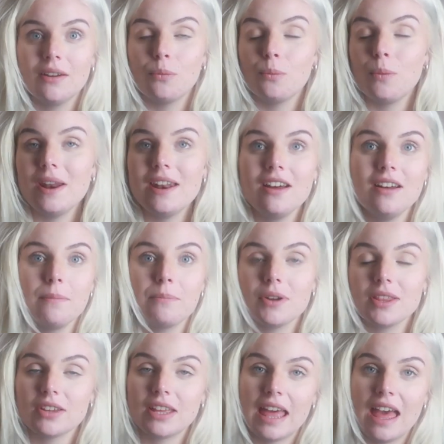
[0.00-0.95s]
When her
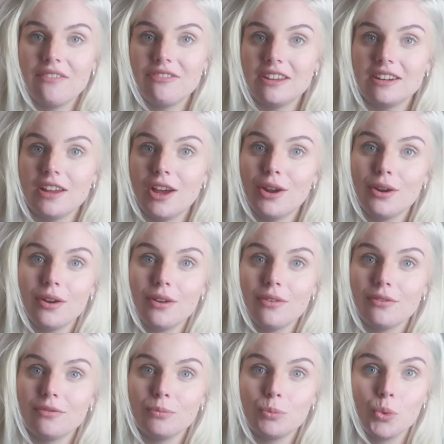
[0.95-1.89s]
brother Kevin
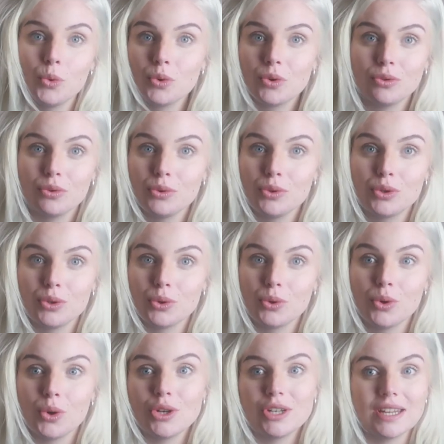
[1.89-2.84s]
walked through the
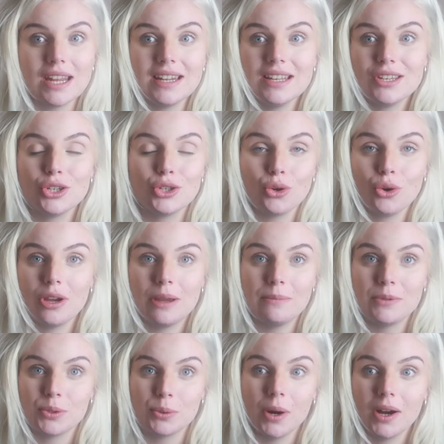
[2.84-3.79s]
door, Dennis shot
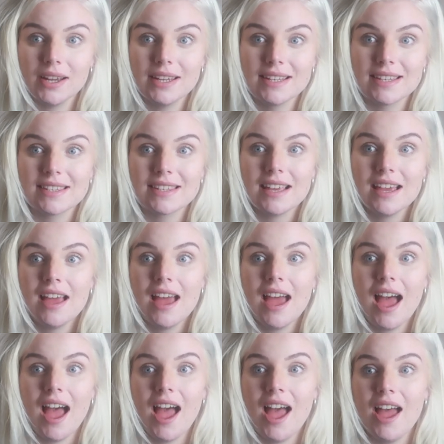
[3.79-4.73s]
him twice,
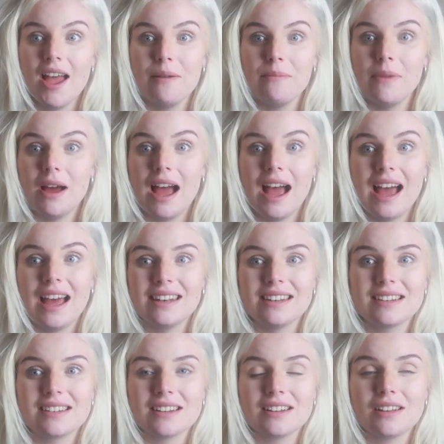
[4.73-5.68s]

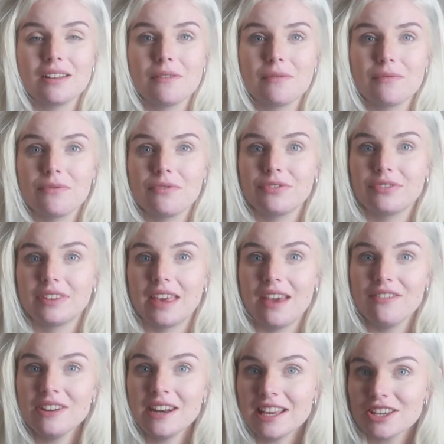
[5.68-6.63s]
and
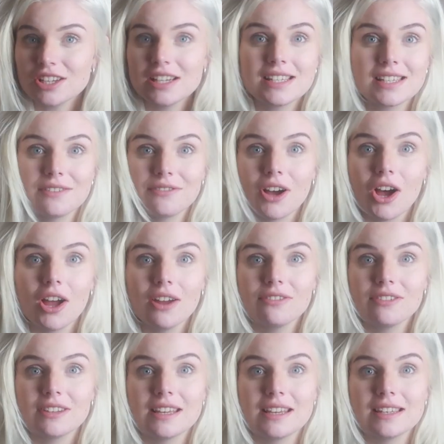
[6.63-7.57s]
Kevin actually
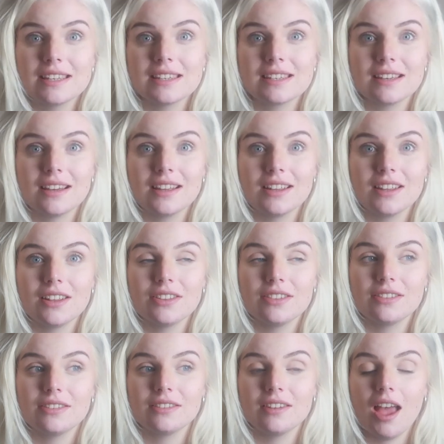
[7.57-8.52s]
survived this
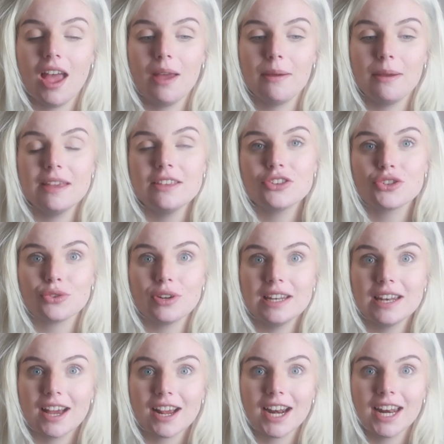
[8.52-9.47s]
injury,
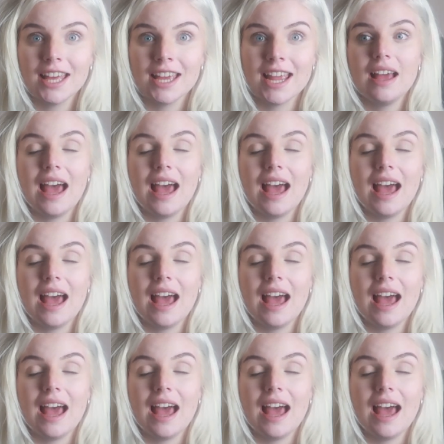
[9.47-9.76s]
luckily,